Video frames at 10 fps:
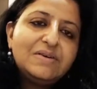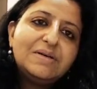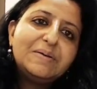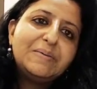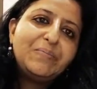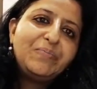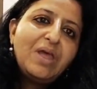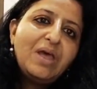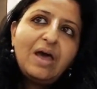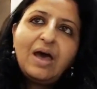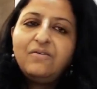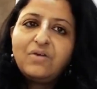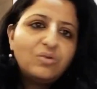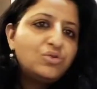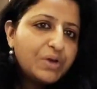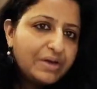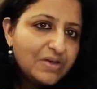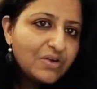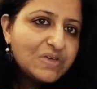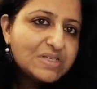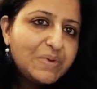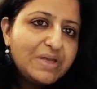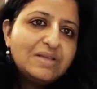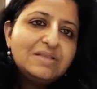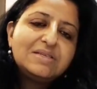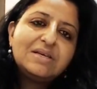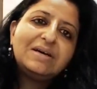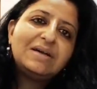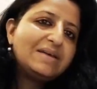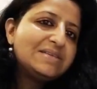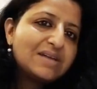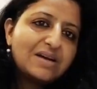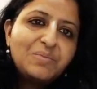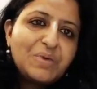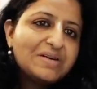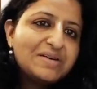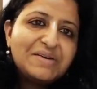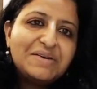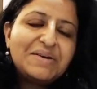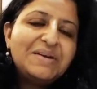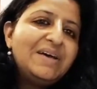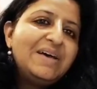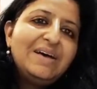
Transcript: Um, I have around 20 years of experience uh, and I started my career